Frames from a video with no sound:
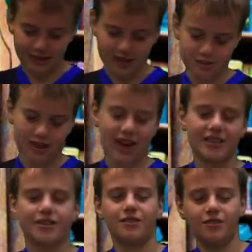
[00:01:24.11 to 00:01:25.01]
Less
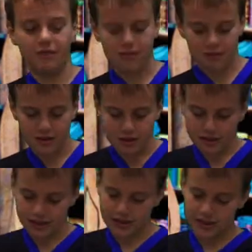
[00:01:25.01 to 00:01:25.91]
reactive
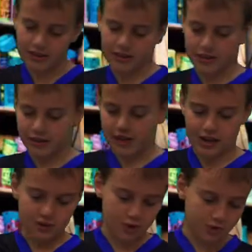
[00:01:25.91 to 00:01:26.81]
than the
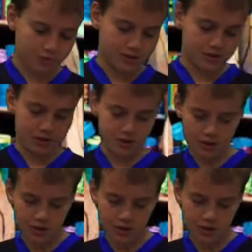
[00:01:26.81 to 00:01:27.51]
last groups,